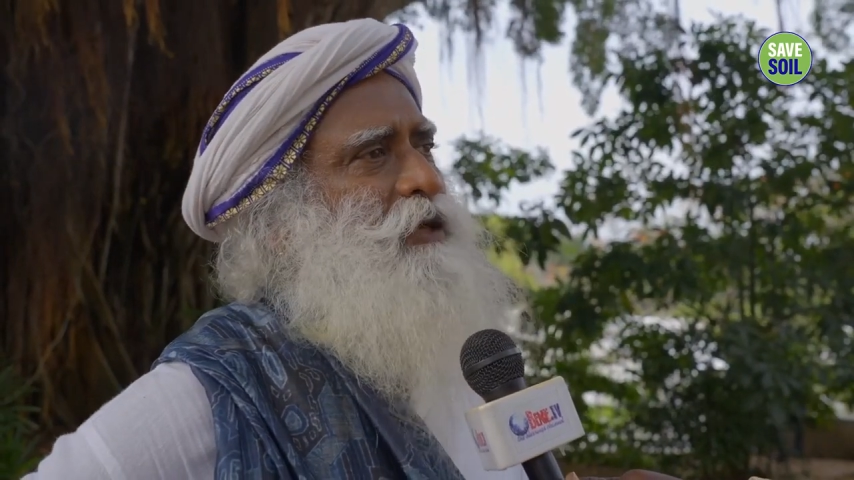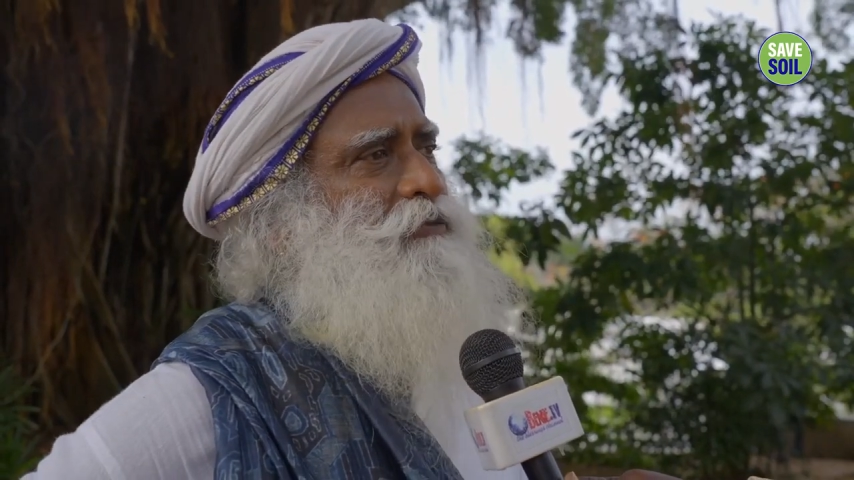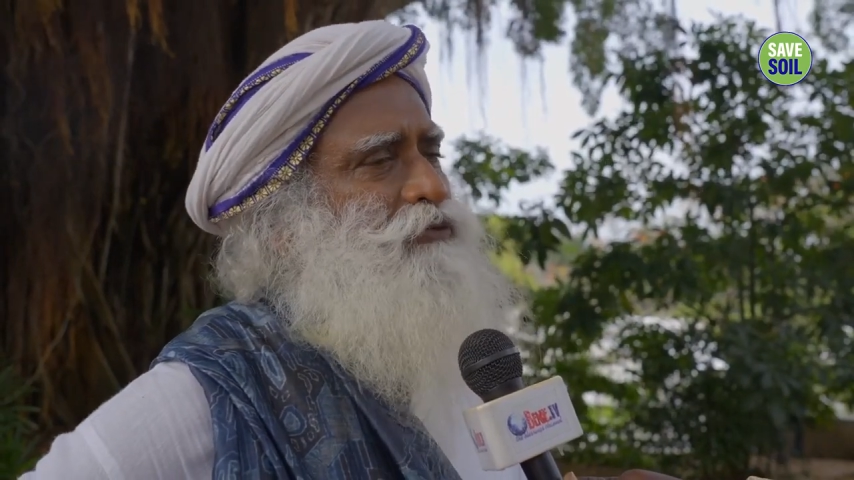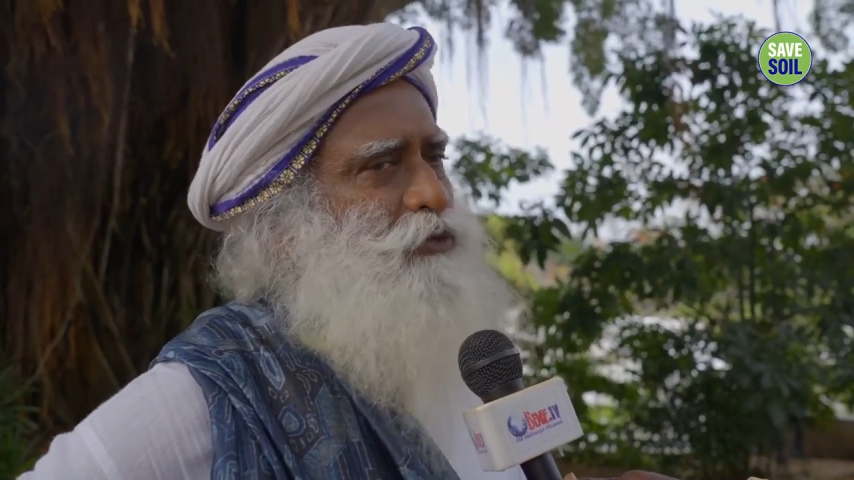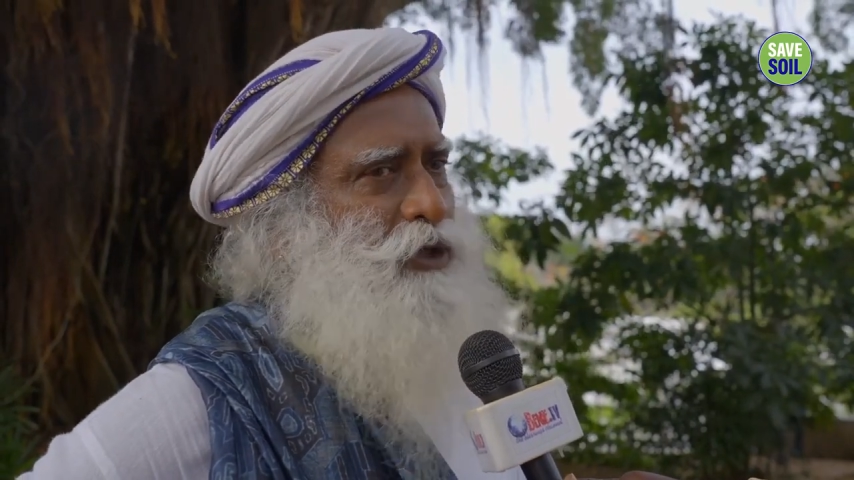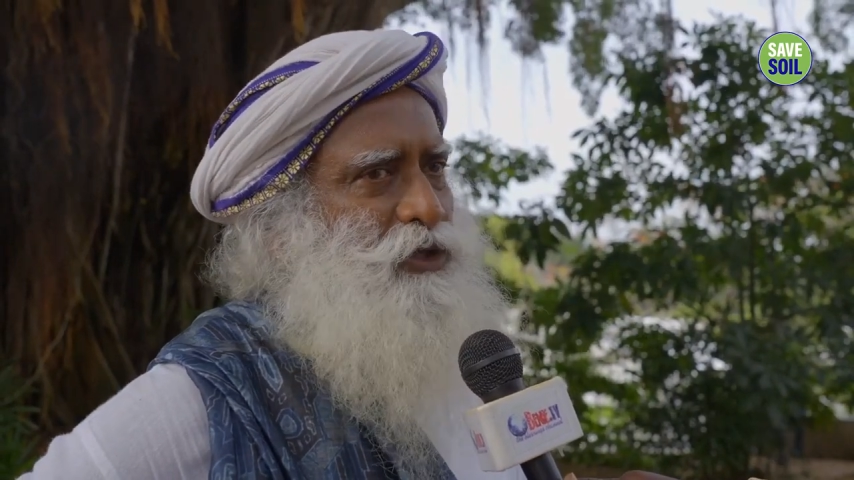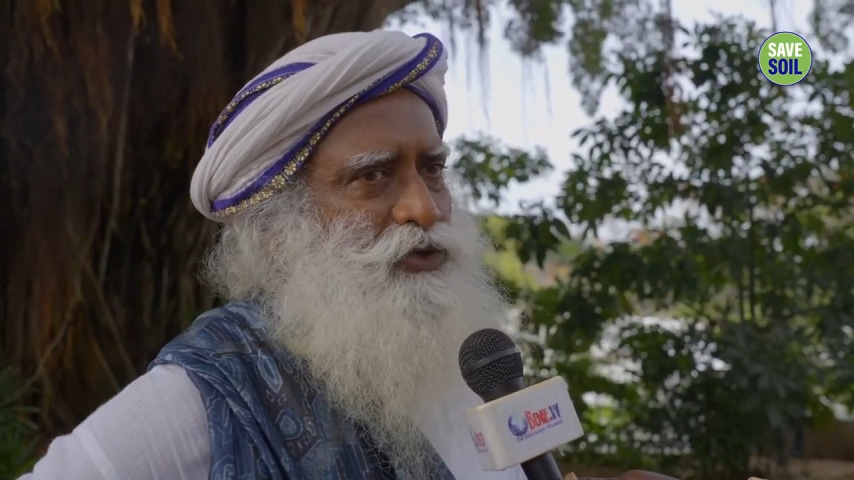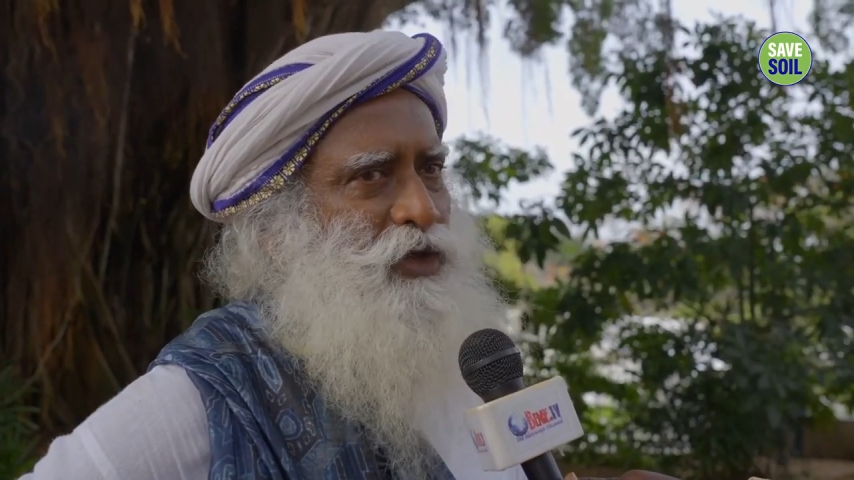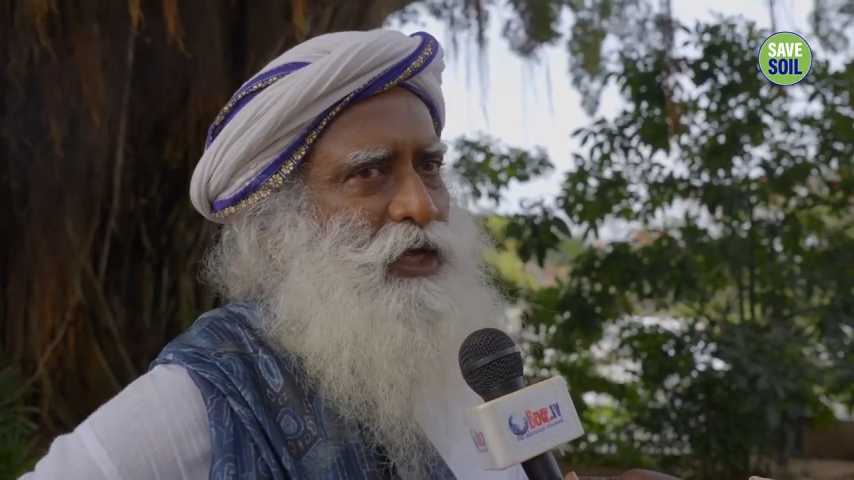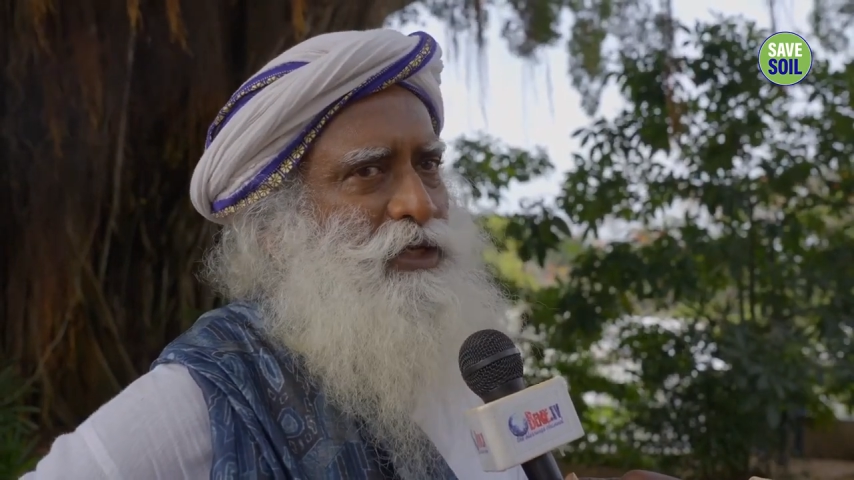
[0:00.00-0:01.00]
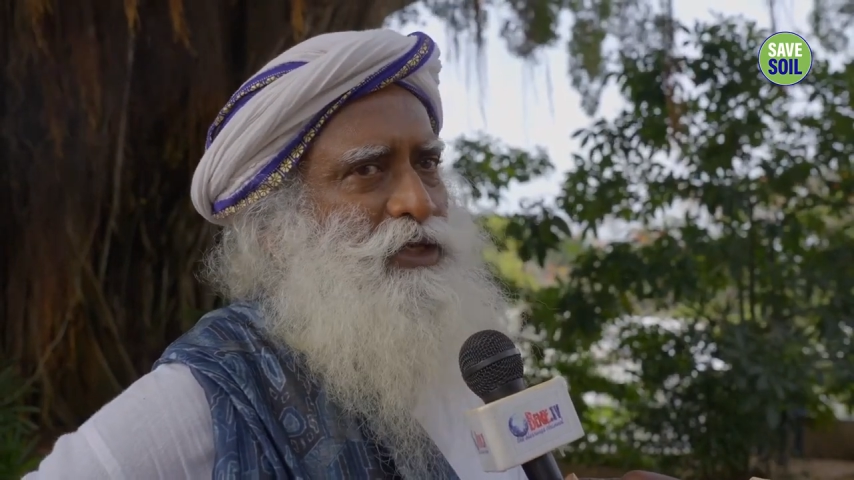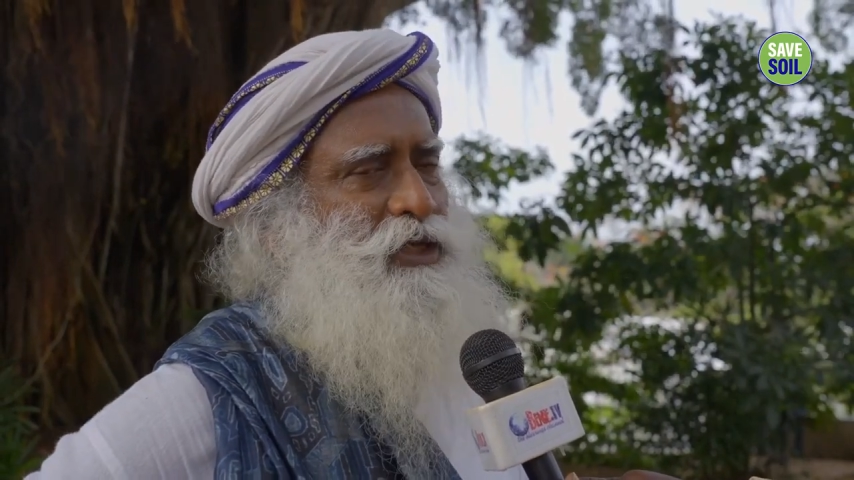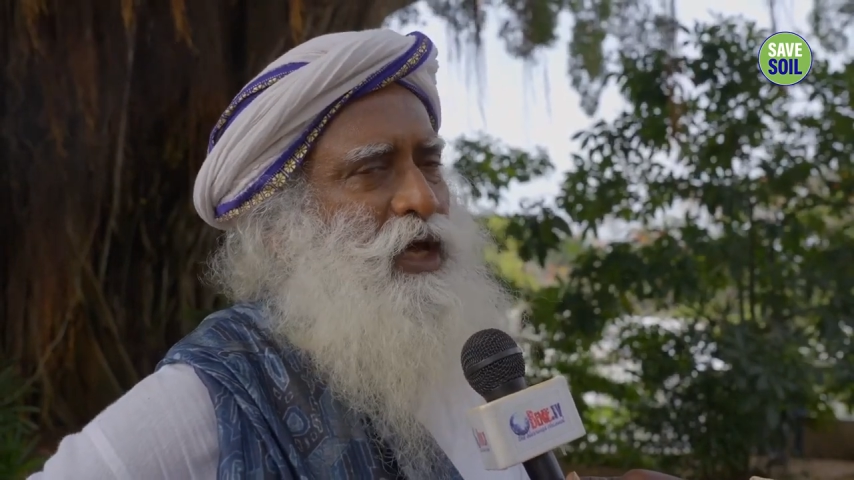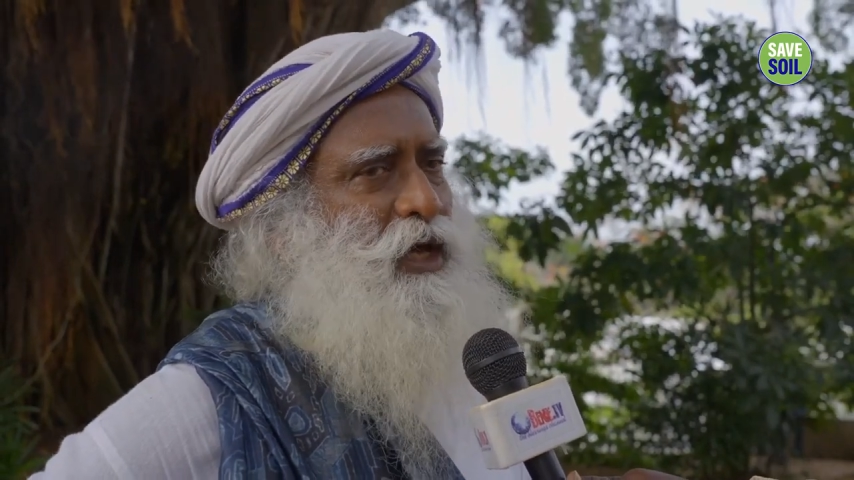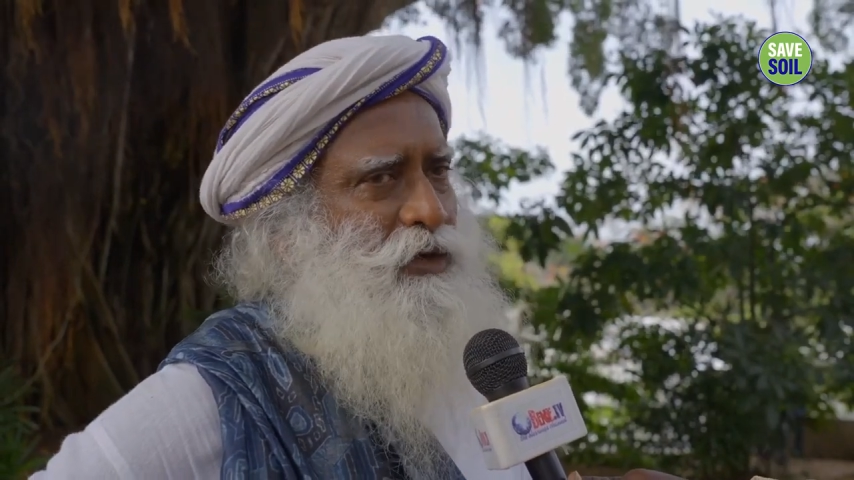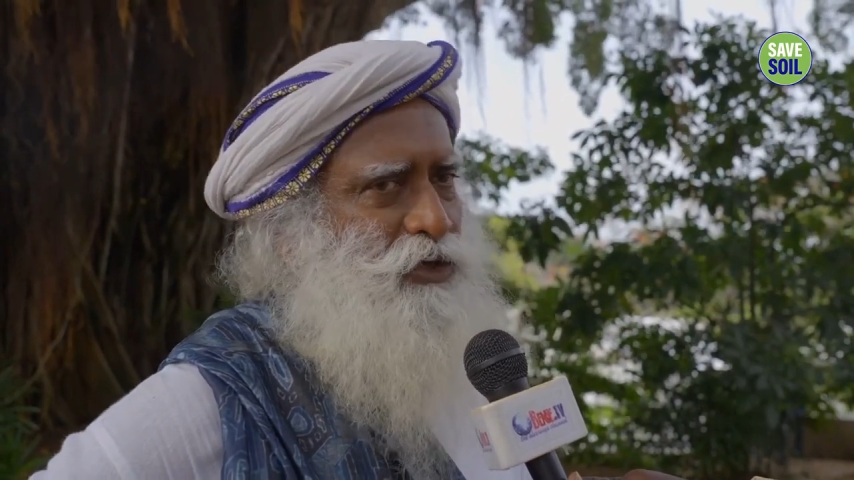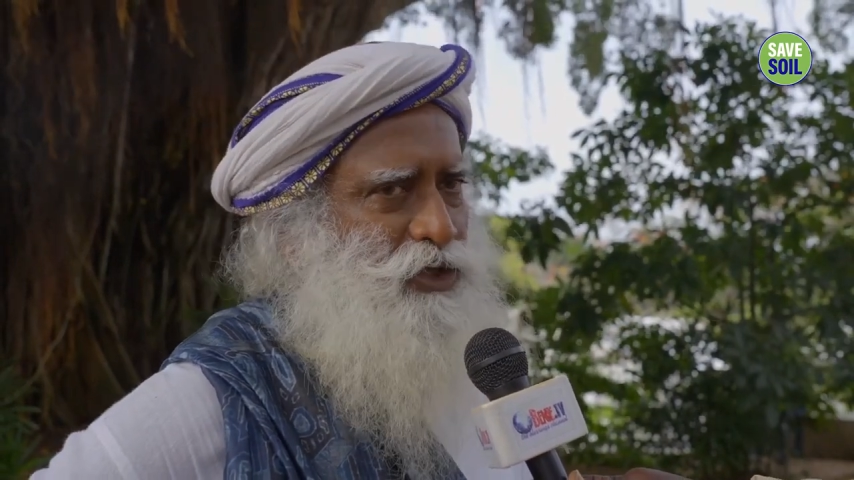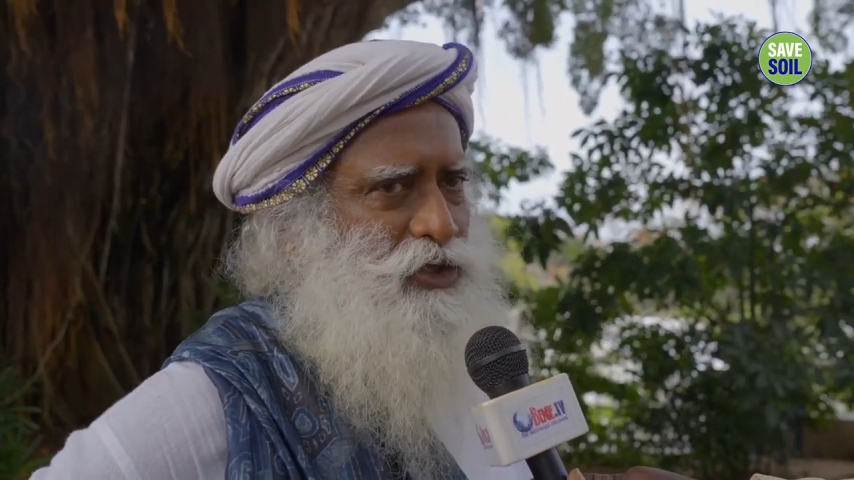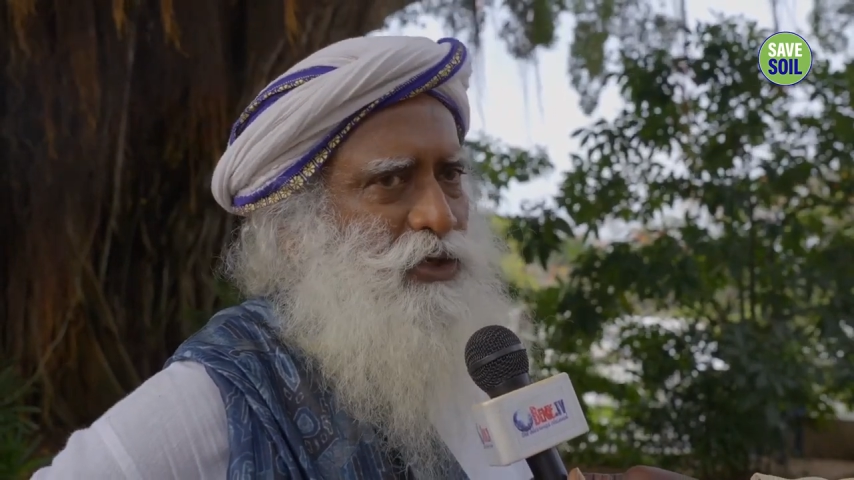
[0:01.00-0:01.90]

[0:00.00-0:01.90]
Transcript: if food is raised in rich